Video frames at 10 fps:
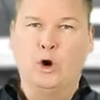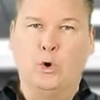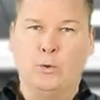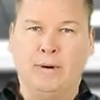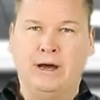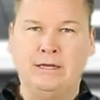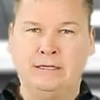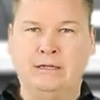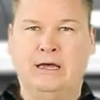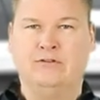or buy
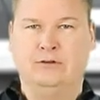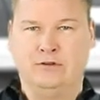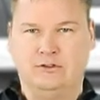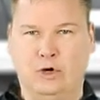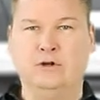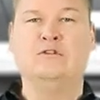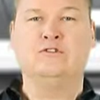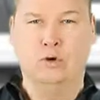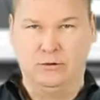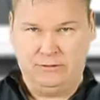it as an external
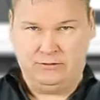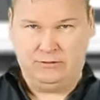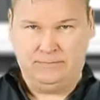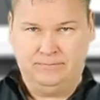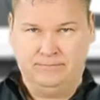service.